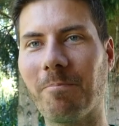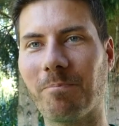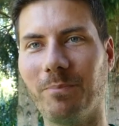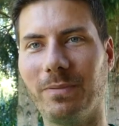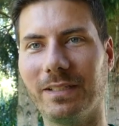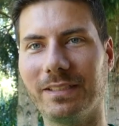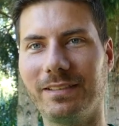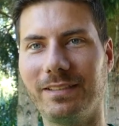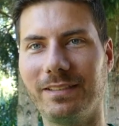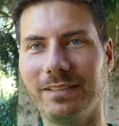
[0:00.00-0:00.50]

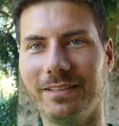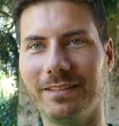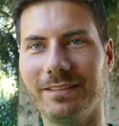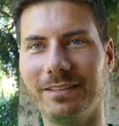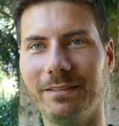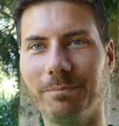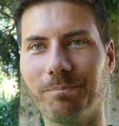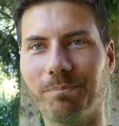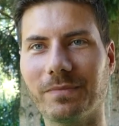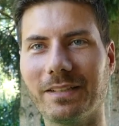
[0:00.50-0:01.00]
But
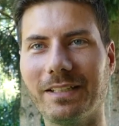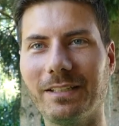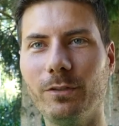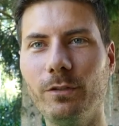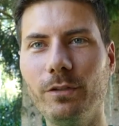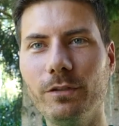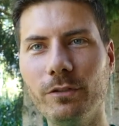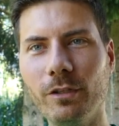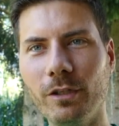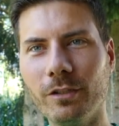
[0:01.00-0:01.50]

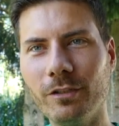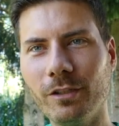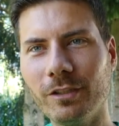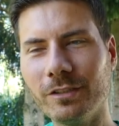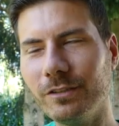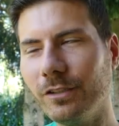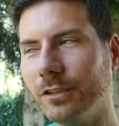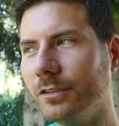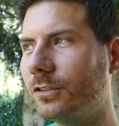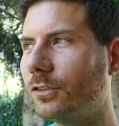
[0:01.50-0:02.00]

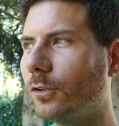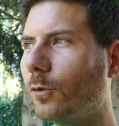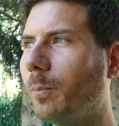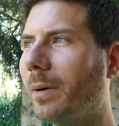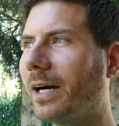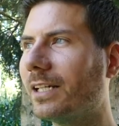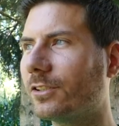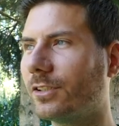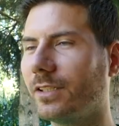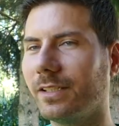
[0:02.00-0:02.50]
not so
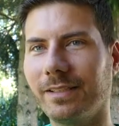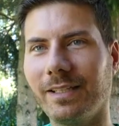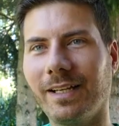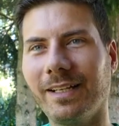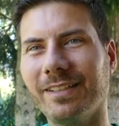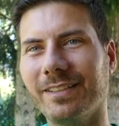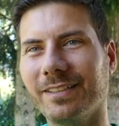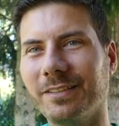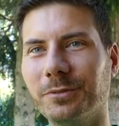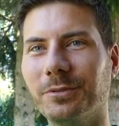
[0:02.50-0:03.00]
much that I
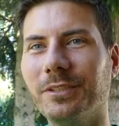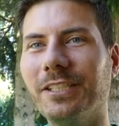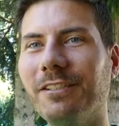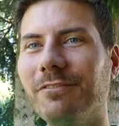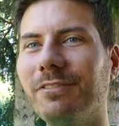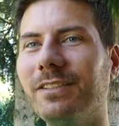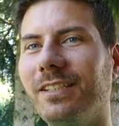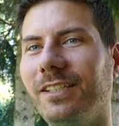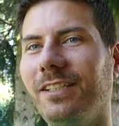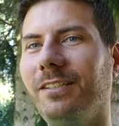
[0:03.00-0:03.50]
agree
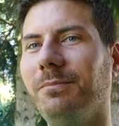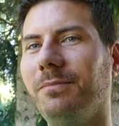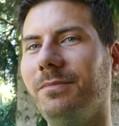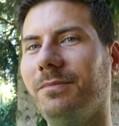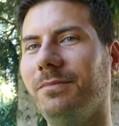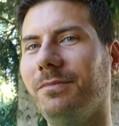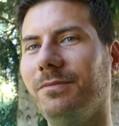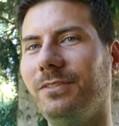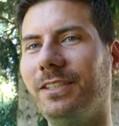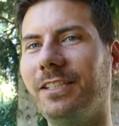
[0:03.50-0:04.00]
with him,
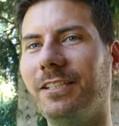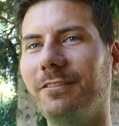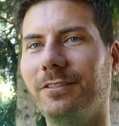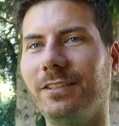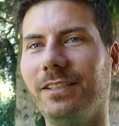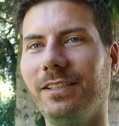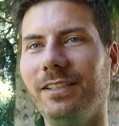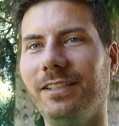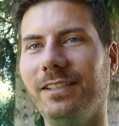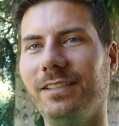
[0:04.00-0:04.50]
with
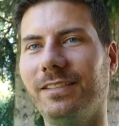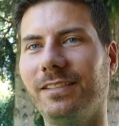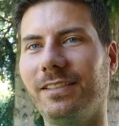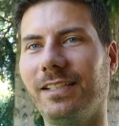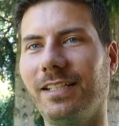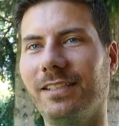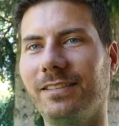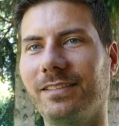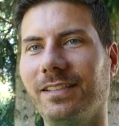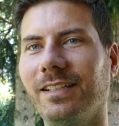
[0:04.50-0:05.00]
everything he
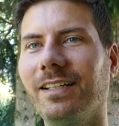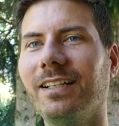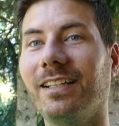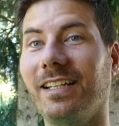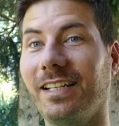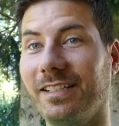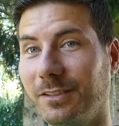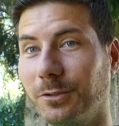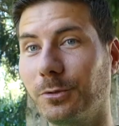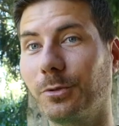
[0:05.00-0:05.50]
says,
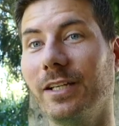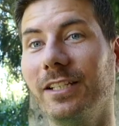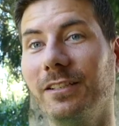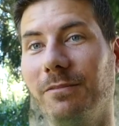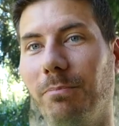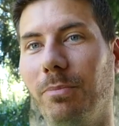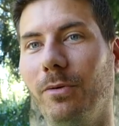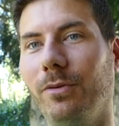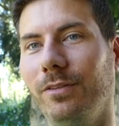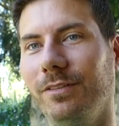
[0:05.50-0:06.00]
like the
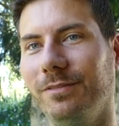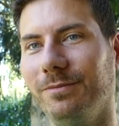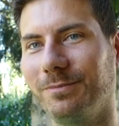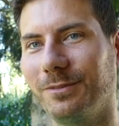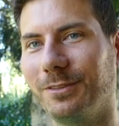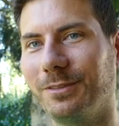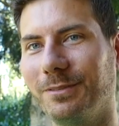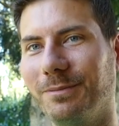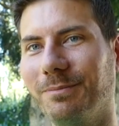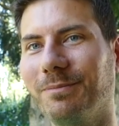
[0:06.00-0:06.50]

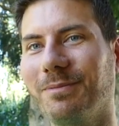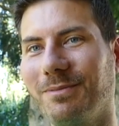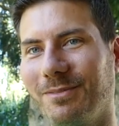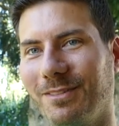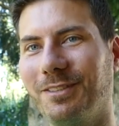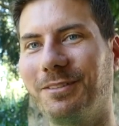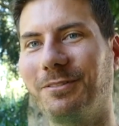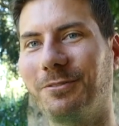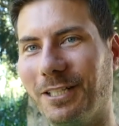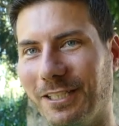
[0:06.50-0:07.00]

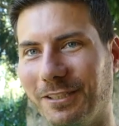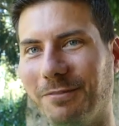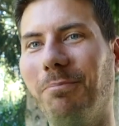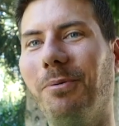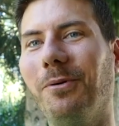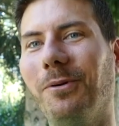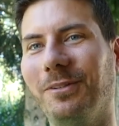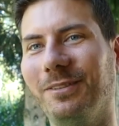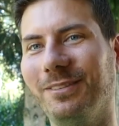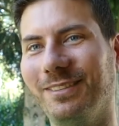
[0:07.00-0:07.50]
Ron
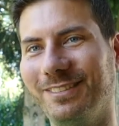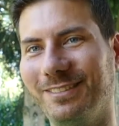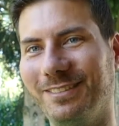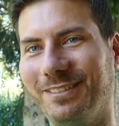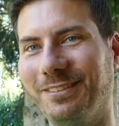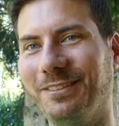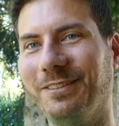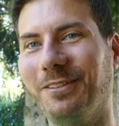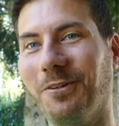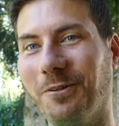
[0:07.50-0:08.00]

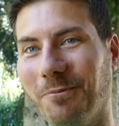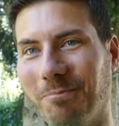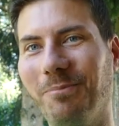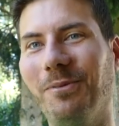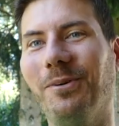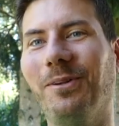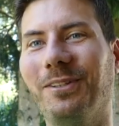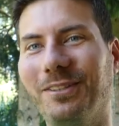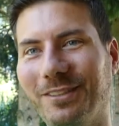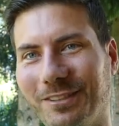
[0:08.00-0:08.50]

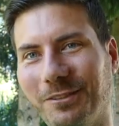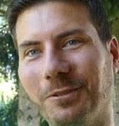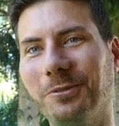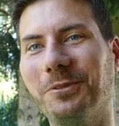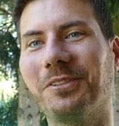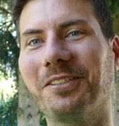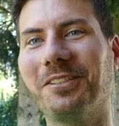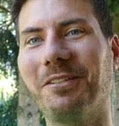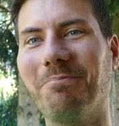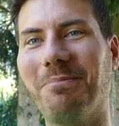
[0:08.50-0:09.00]
Paul, those
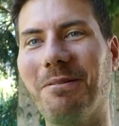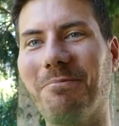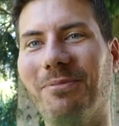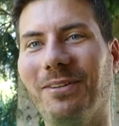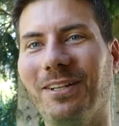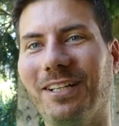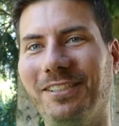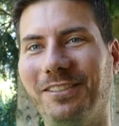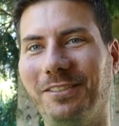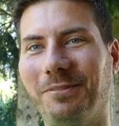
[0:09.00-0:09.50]
are the
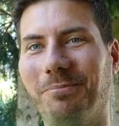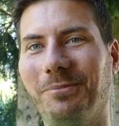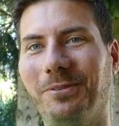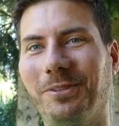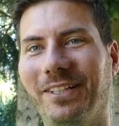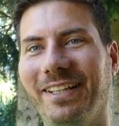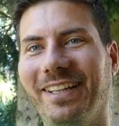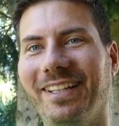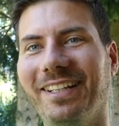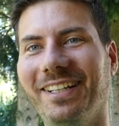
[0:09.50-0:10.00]
people I
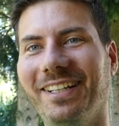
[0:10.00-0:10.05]
support.